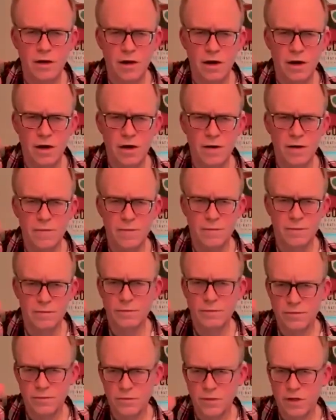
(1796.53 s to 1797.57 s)

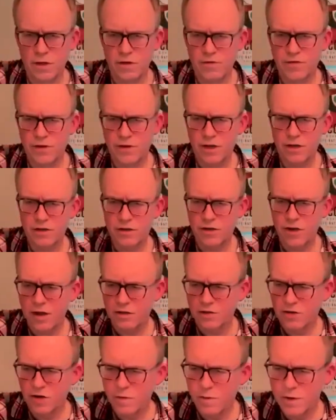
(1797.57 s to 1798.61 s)
If you can
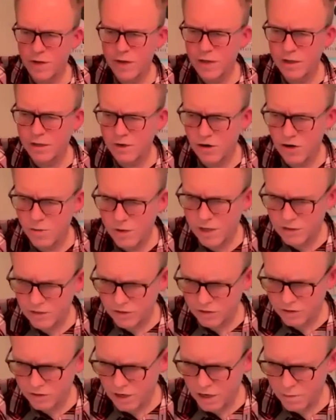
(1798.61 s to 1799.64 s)
drop it in the
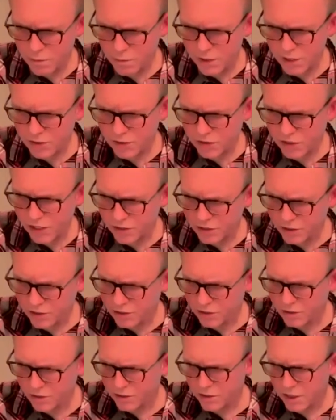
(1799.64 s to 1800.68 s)
comments, I'd be
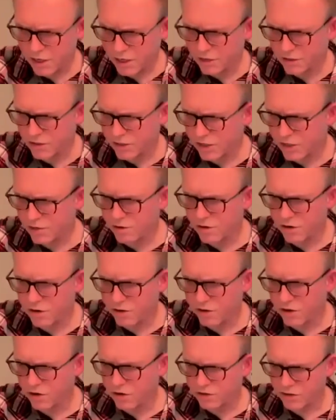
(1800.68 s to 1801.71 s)
interested to hear your
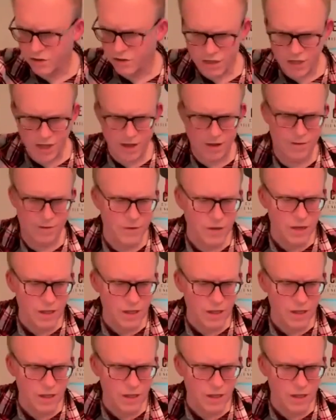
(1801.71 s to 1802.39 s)
thoughts on that.